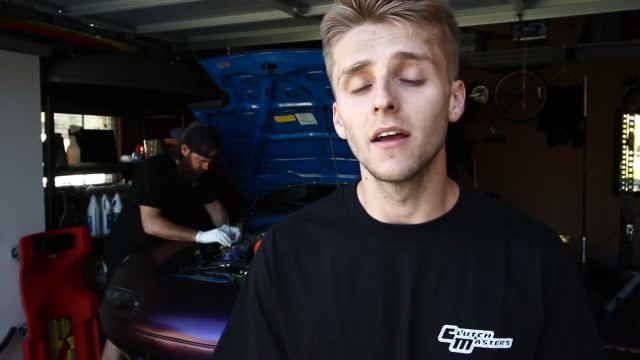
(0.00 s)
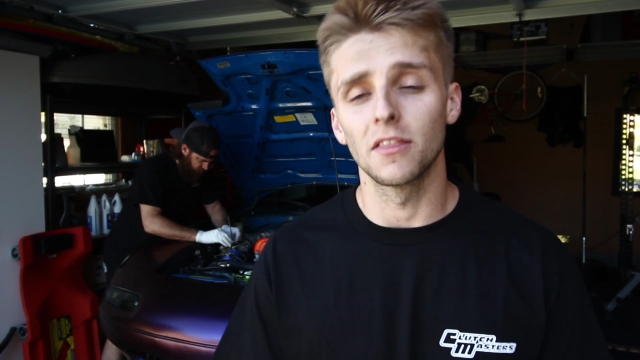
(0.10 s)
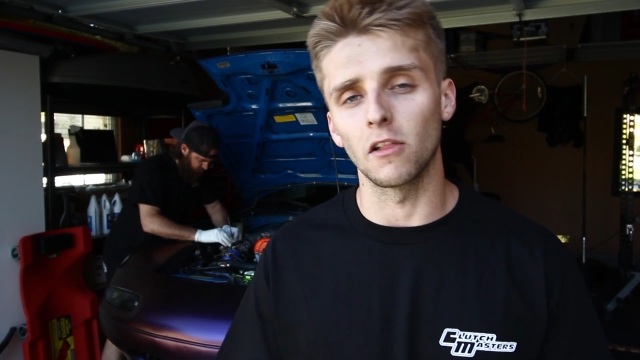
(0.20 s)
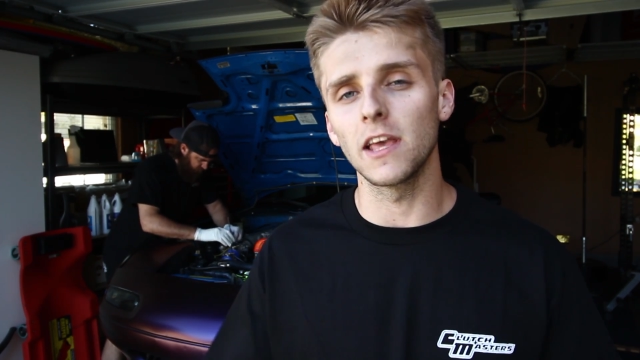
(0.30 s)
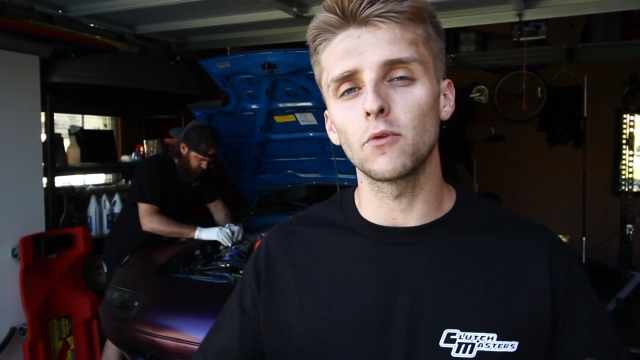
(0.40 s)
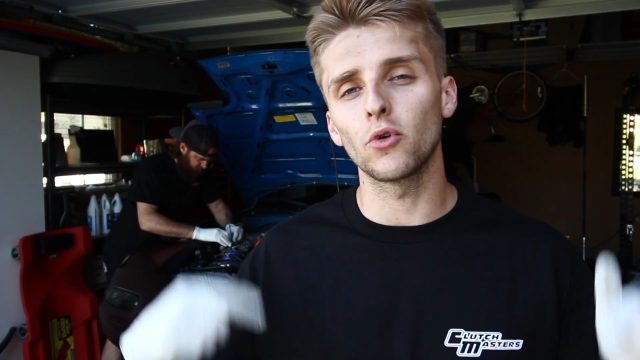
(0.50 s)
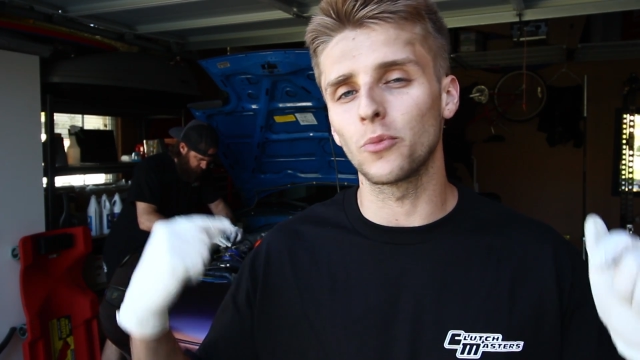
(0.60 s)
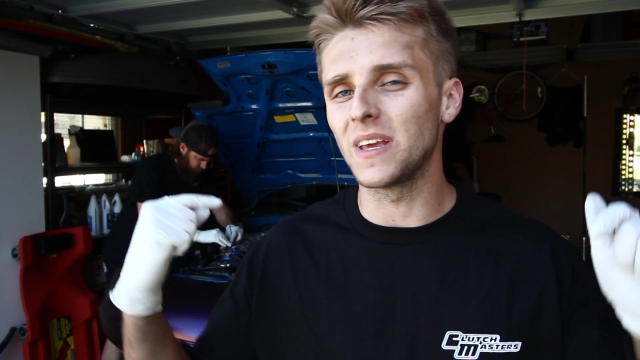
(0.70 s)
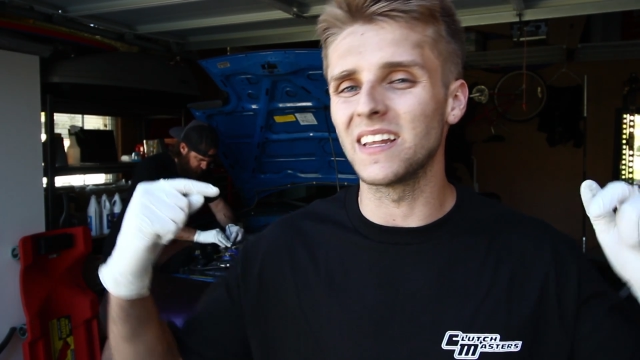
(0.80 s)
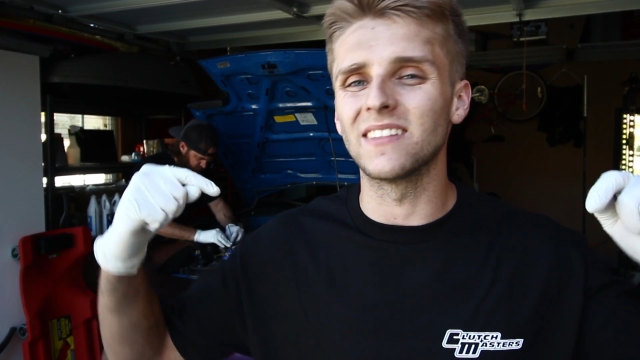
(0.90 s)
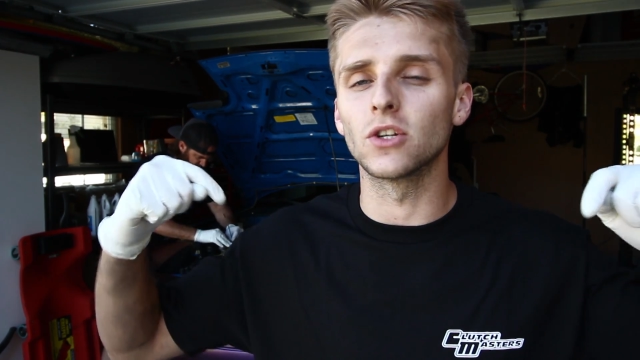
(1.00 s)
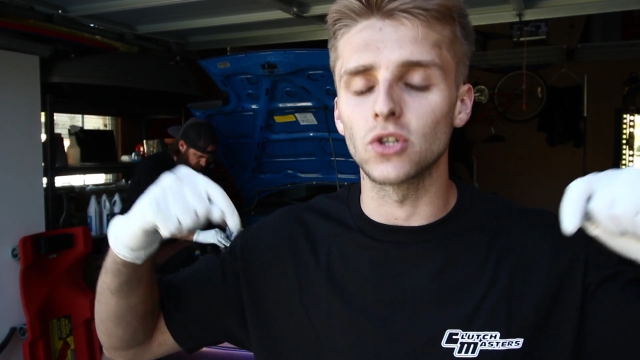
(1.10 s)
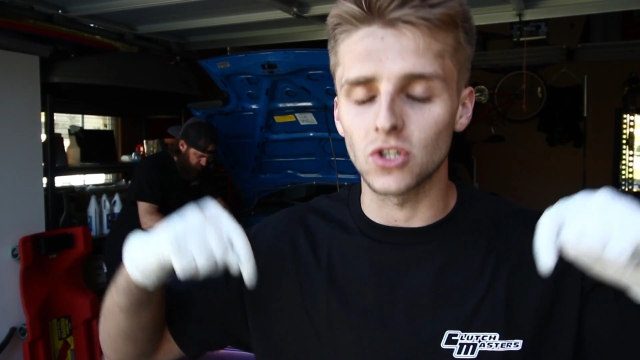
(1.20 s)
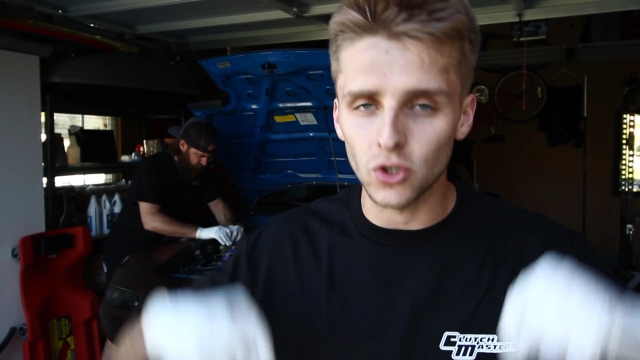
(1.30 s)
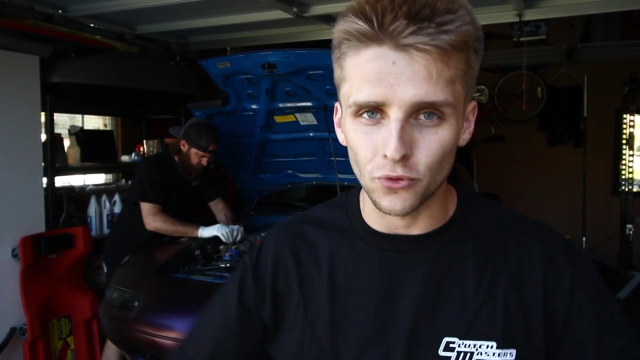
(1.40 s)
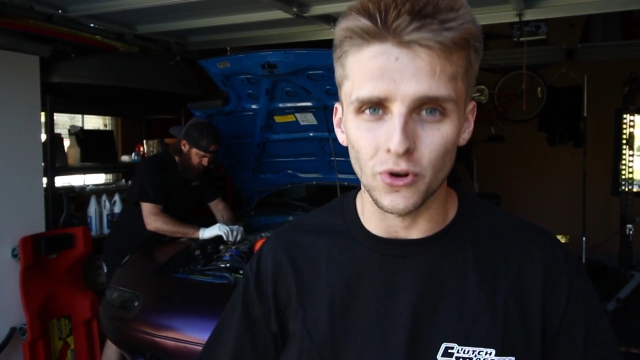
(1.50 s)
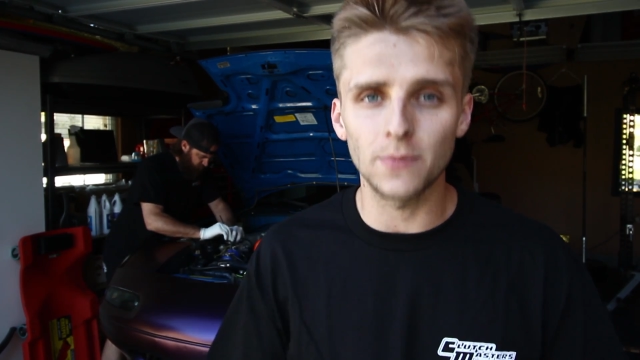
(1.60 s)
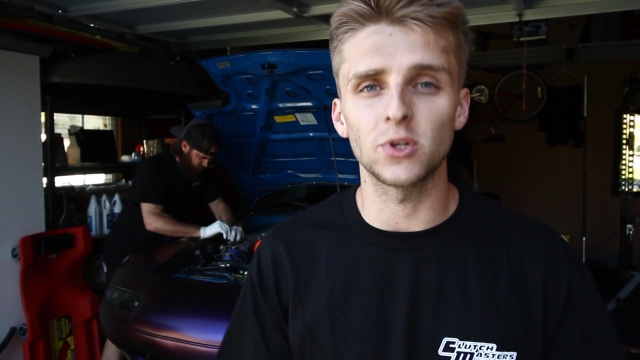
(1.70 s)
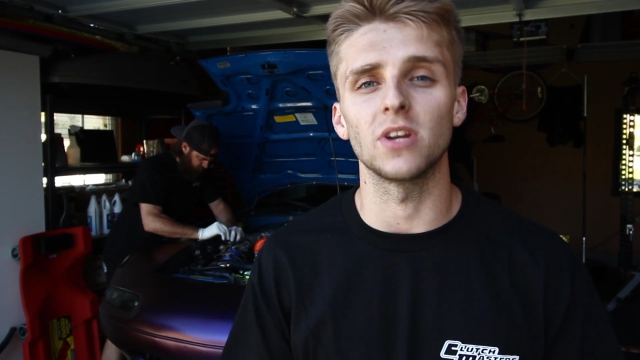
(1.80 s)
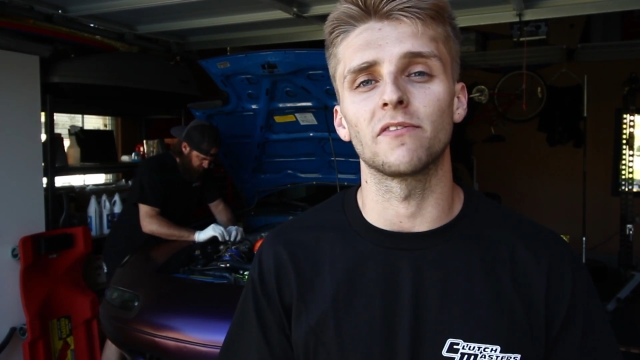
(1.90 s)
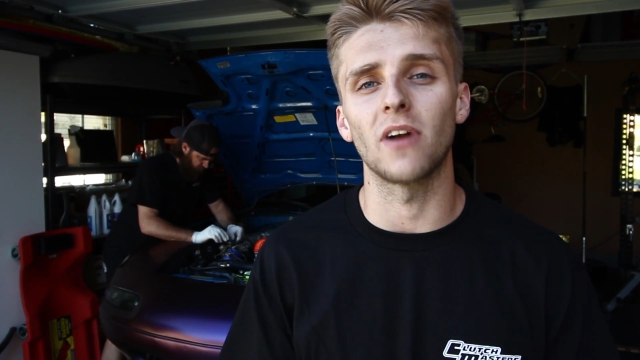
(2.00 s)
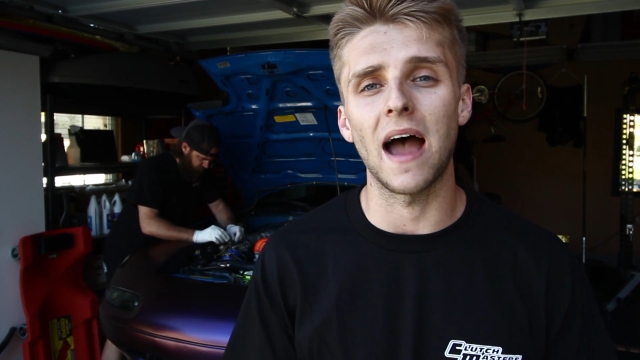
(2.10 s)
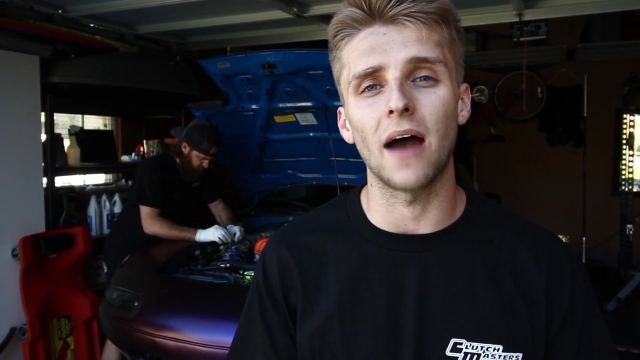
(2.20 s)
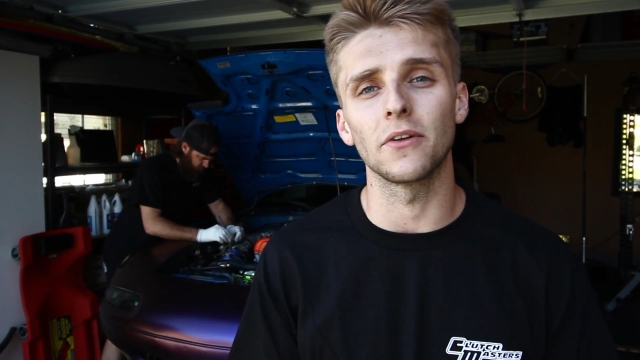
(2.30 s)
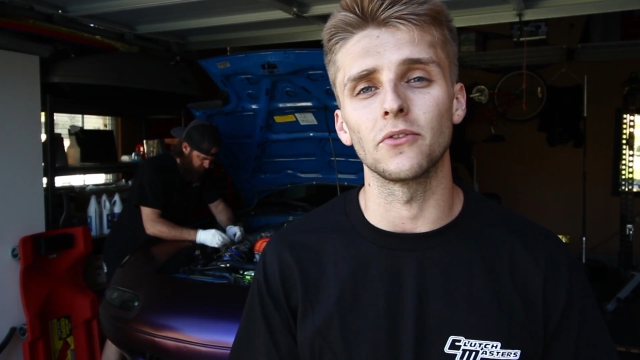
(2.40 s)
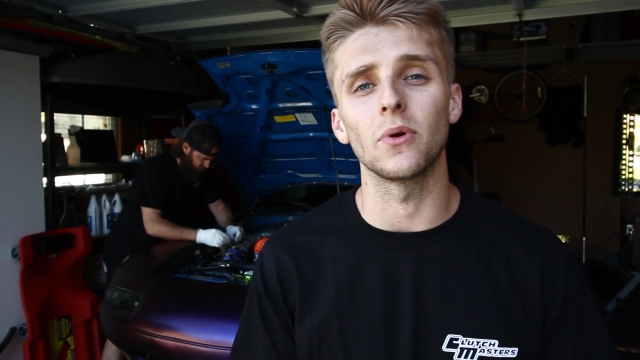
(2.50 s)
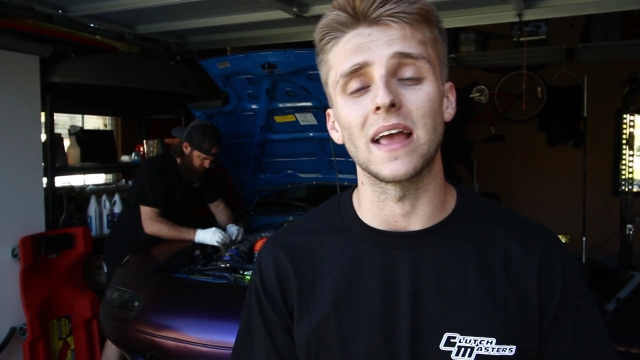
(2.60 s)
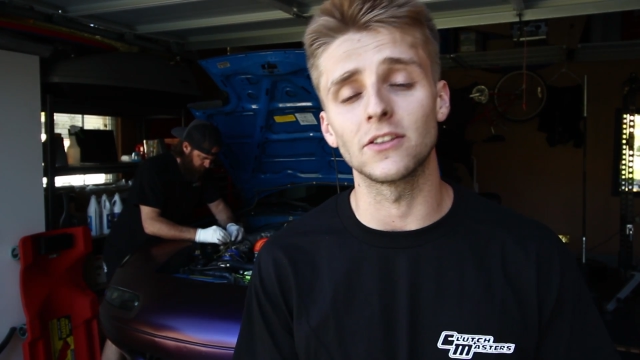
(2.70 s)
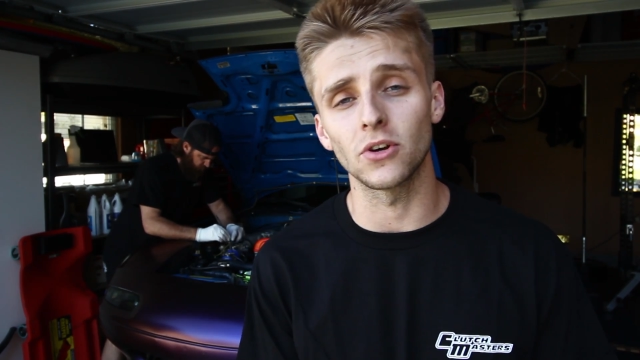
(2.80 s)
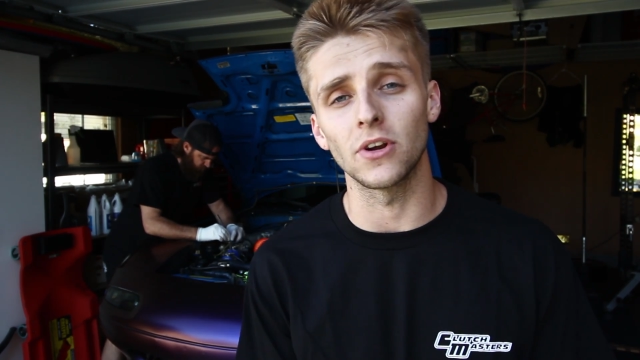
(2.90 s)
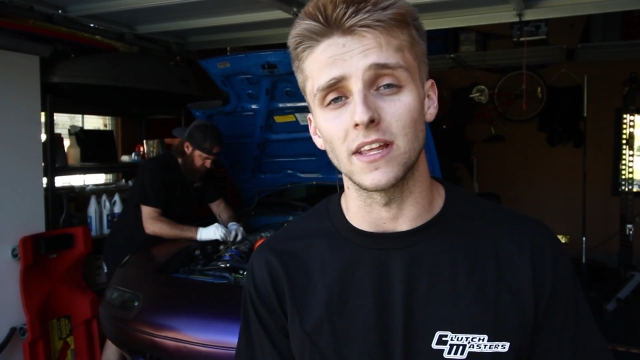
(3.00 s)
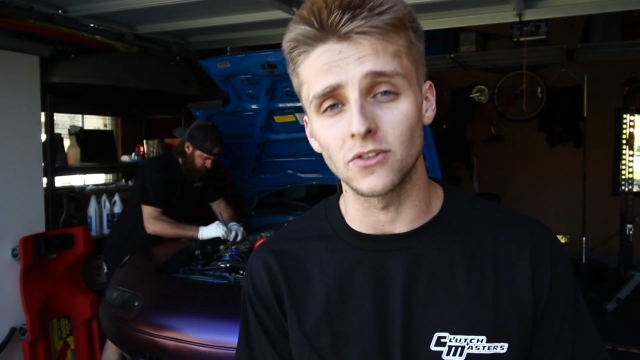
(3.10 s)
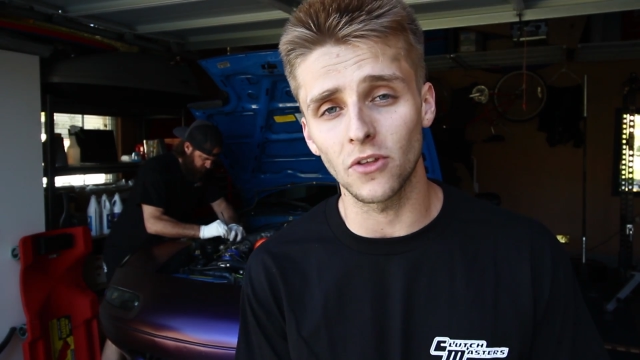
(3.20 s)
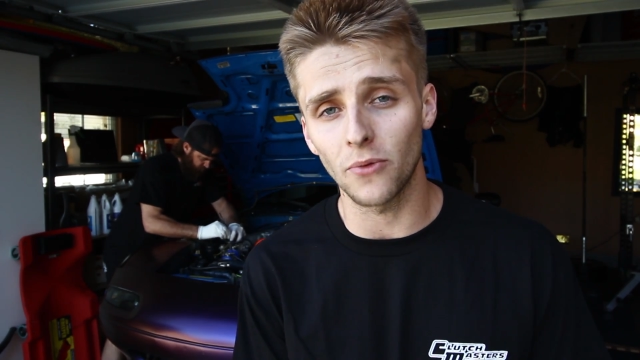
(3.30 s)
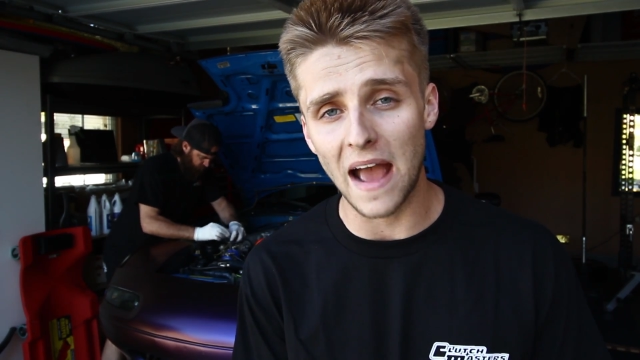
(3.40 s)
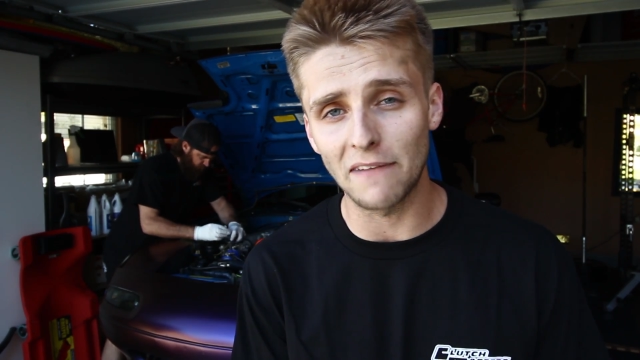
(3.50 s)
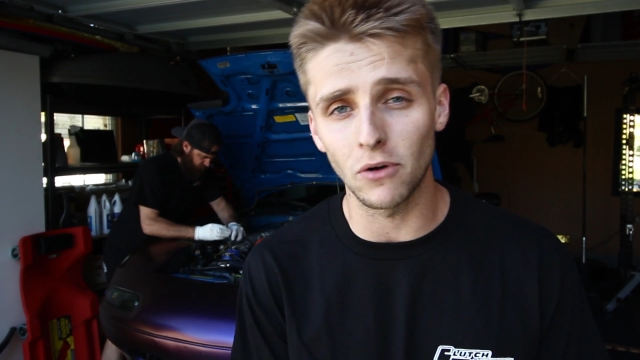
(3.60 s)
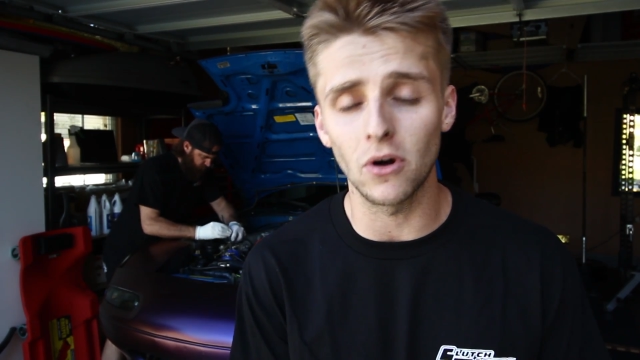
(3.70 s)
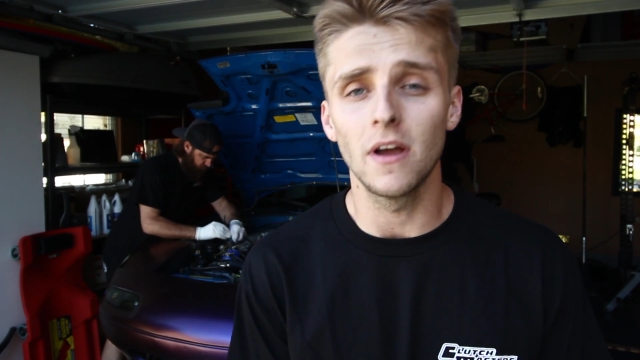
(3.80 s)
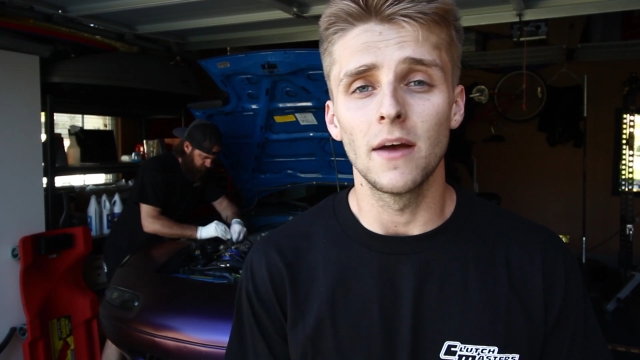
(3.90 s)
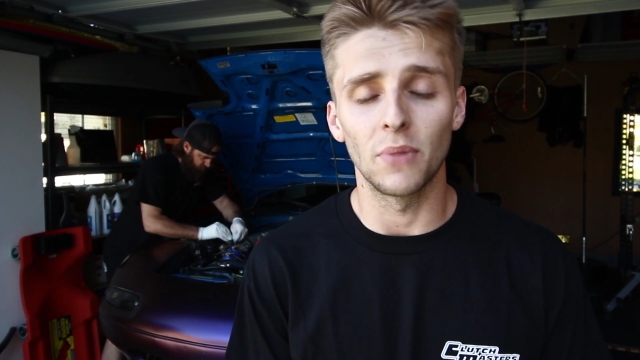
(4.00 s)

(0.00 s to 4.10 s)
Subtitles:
The link will be in the description for how to enter into the raffle,